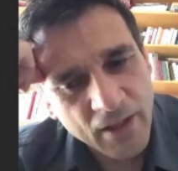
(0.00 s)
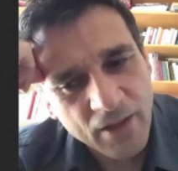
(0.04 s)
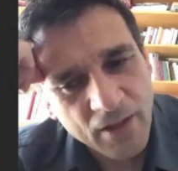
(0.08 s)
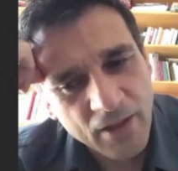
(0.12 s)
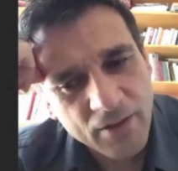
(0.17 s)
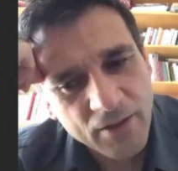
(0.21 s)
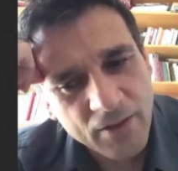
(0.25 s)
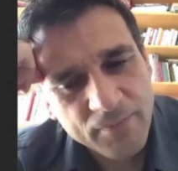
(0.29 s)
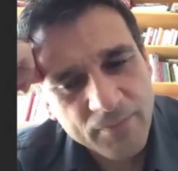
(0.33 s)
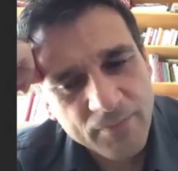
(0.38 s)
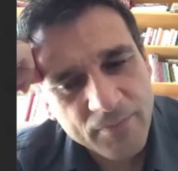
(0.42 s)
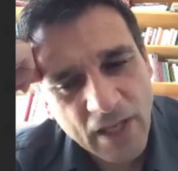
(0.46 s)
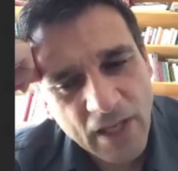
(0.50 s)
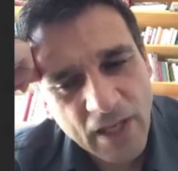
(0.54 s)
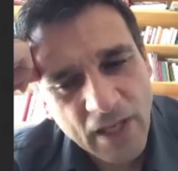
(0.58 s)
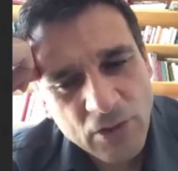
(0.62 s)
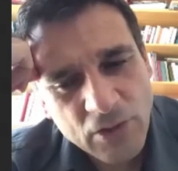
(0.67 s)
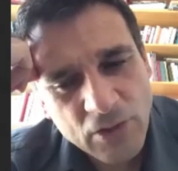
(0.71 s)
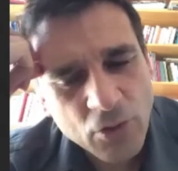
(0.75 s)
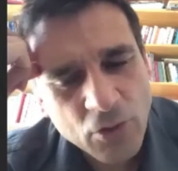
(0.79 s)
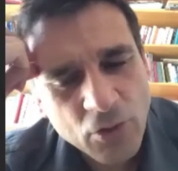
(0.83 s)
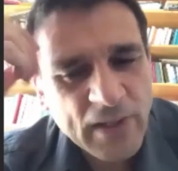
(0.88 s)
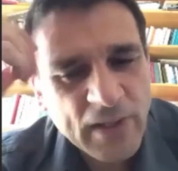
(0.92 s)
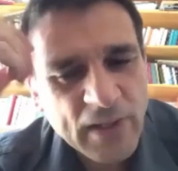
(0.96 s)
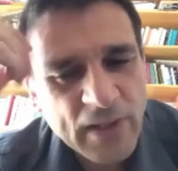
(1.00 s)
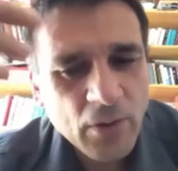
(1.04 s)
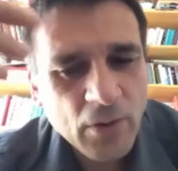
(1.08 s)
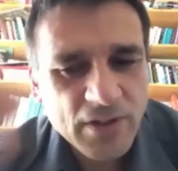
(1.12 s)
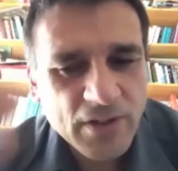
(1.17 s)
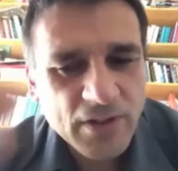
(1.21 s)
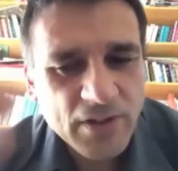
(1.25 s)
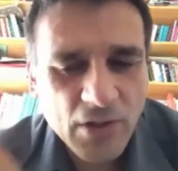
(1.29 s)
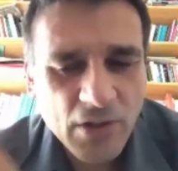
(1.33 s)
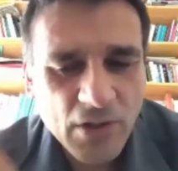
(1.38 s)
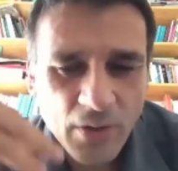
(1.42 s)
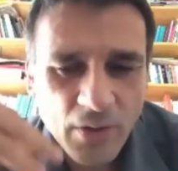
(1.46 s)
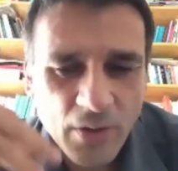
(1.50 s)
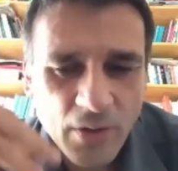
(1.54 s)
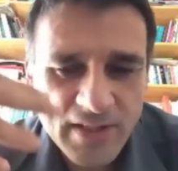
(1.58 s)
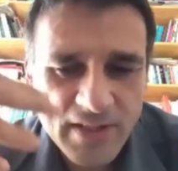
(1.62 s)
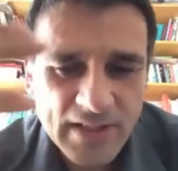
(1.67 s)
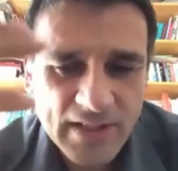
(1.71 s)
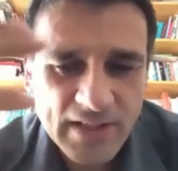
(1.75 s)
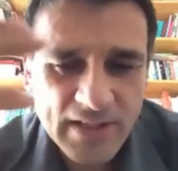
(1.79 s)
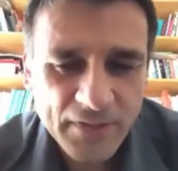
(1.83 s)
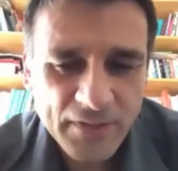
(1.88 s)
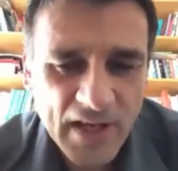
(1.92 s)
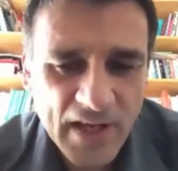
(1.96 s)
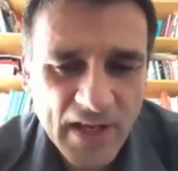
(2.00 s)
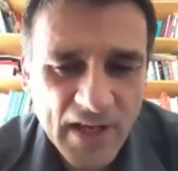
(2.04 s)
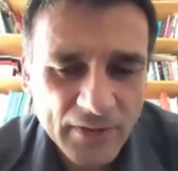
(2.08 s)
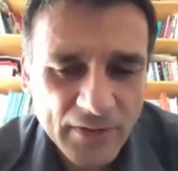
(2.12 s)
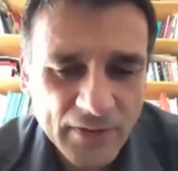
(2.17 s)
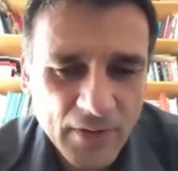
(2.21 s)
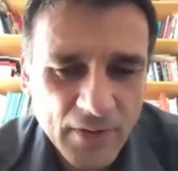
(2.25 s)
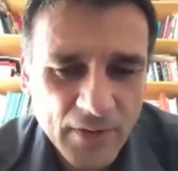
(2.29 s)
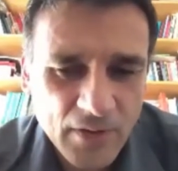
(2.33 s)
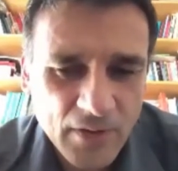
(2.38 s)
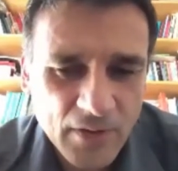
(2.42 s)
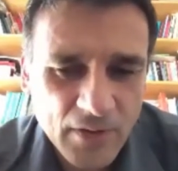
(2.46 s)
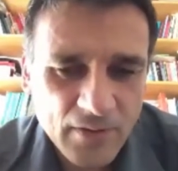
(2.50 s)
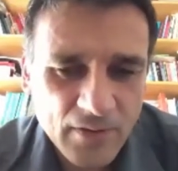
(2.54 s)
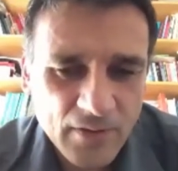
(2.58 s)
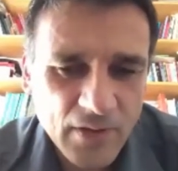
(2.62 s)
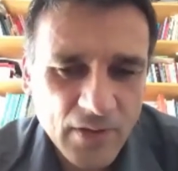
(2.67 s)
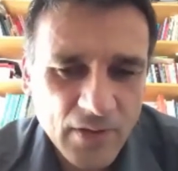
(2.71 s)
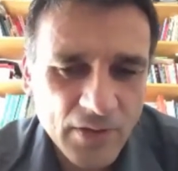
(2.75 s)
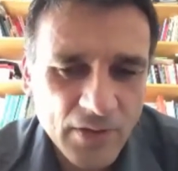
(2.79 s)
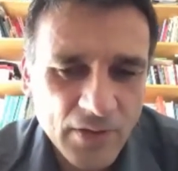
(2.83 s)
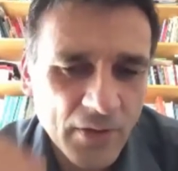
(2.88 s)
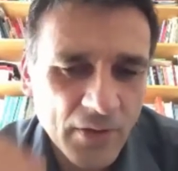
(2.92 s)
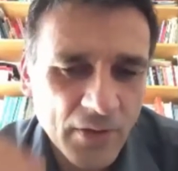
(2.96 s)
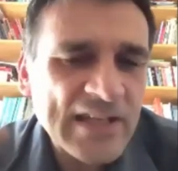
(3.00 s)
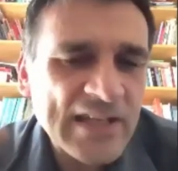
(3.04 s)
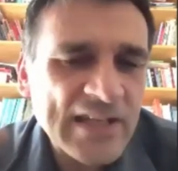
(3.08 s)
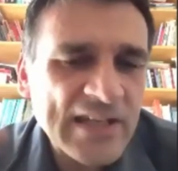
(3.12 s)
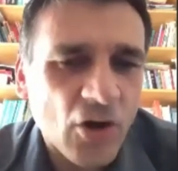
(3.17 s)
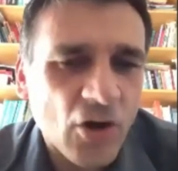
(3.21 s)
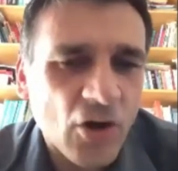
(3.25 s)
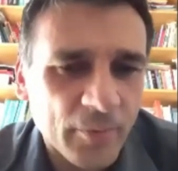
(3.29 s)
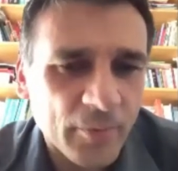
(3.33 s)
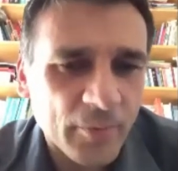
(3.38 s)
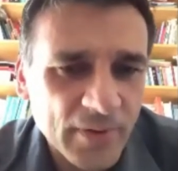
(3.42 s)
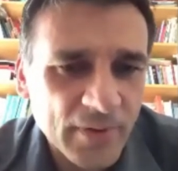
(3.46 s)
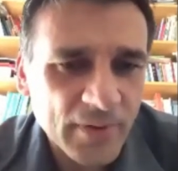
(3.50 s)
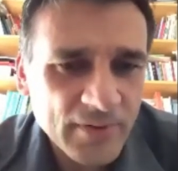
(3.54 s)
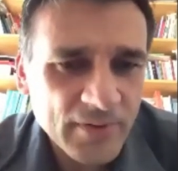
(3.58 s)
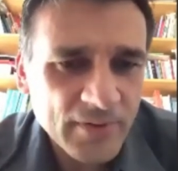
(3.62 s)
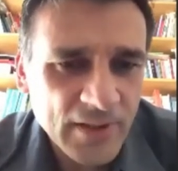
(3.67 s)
You mean, so he had the income?